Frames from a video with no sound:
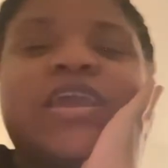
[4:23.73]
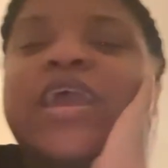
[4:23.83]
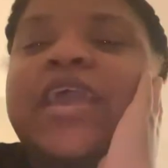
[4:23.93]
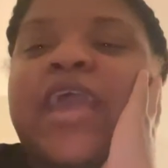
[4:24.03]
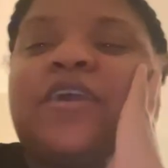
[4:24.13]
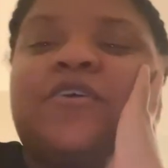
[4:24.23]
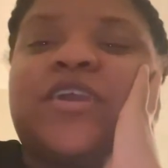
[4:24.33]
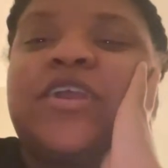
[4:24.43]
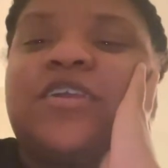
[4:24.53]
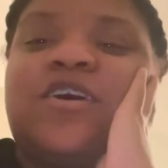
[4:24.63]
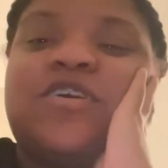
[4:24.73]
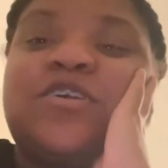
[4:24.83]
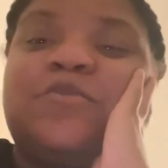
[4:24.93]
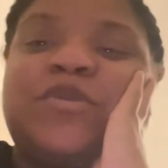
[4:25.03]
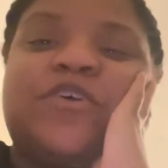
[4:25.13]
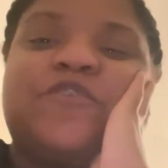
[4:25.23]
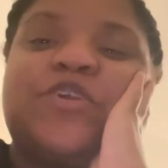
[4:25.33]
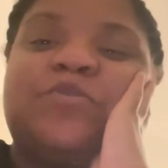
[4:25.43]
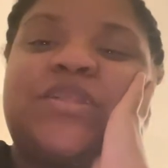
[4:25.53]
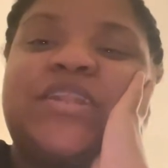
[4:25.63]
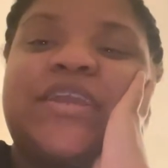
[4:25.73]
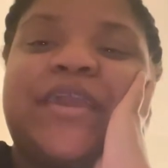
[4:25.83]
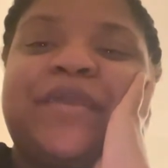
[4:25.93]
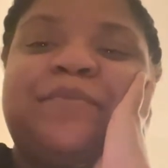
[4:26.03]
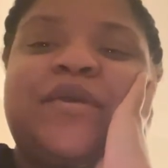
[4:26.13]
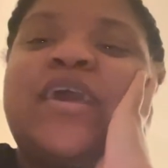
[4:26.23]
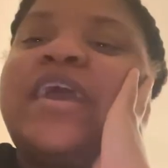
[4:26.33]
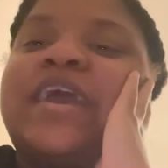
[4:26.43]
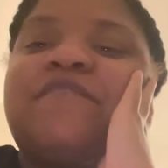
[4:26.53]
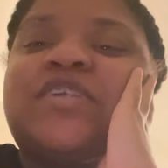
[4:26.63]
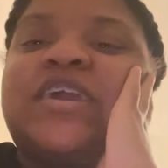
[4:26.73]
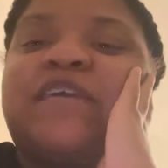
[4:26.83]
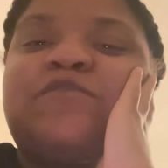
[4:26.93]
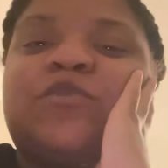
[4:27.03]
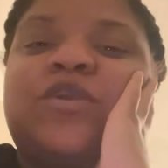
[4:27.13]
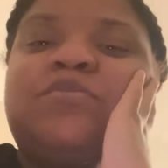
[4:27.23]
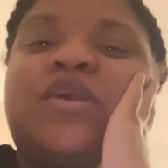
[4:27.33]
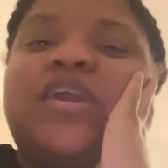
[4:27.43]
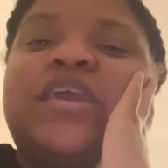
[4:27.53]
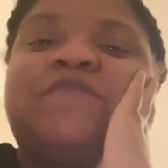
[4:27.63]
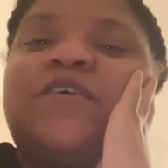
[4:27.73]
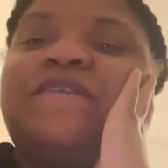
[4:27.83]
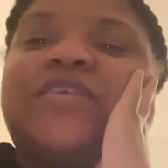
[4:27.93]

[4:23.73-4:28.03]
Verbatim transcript: He ain't gonna care, y'all. He gonna be over here playing the game every day after work. Probably even gonna